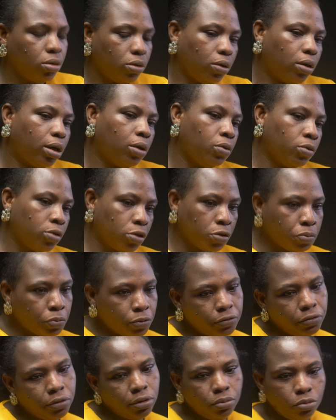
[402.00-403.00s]
So I was
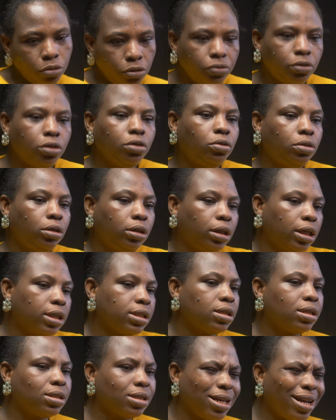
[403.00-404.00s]
moving, moving, doing
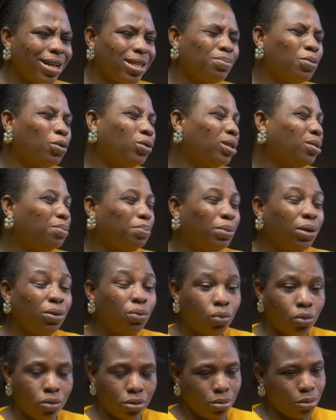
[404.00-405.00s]
exercise, but the pain
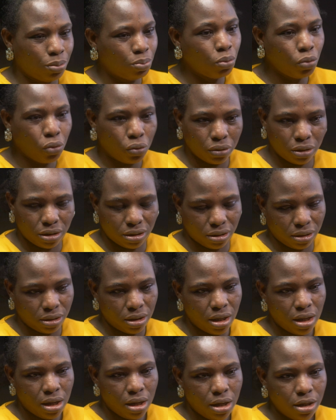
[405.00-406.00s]
was much.
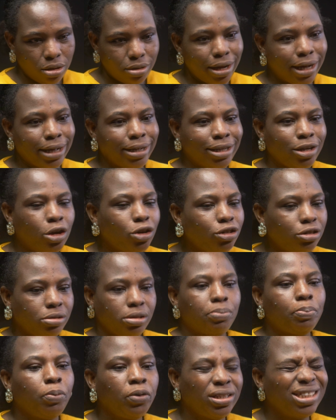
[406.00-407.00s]
So I, it got to
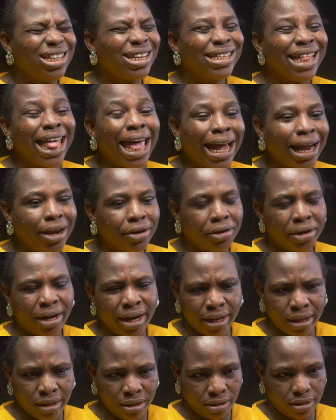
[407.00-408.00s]
a point I started
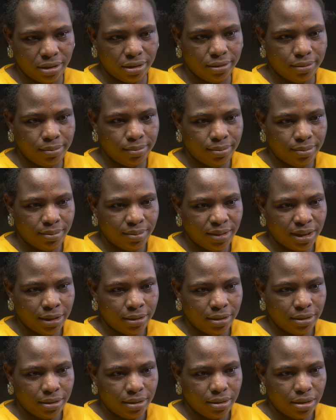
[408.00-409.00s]
crying.
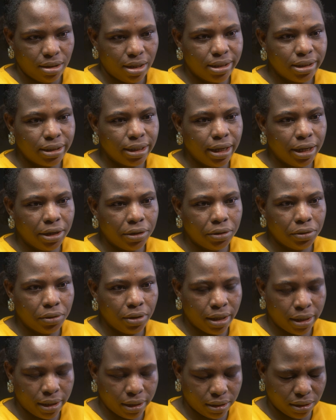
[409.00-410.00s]
I started
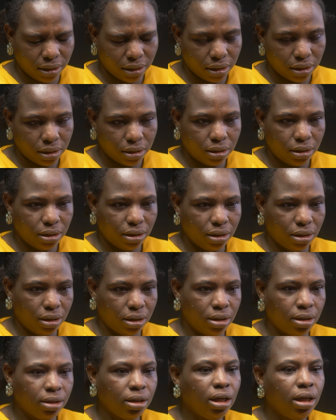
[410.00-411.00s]
crying.
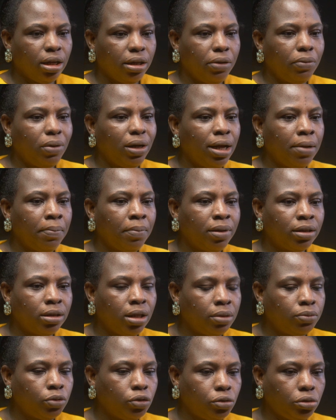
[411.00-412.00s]
They were like,
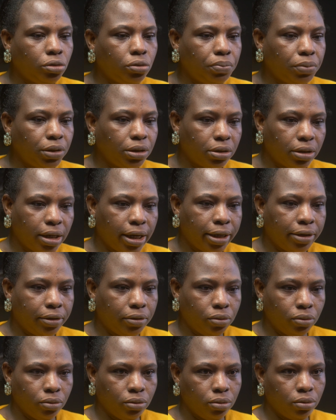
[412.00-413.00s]
Madam, you shouldn't be
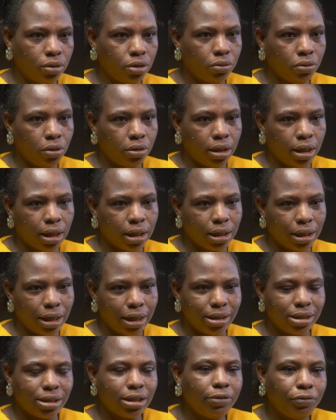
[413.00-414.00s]
crying. No. Oh. This one you are
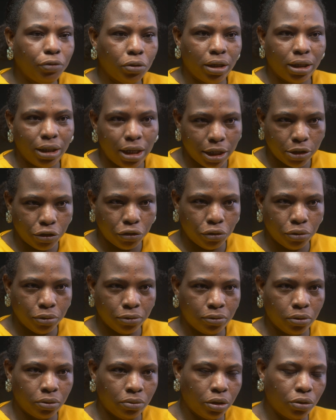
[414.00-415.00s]
crying. Save your energy oh,
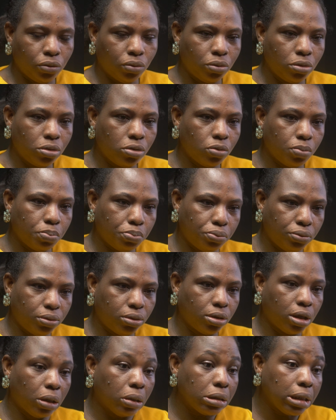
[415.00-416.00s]
for when you want to
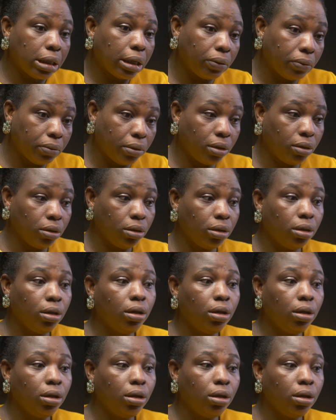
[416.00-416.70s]
push. I was like, well,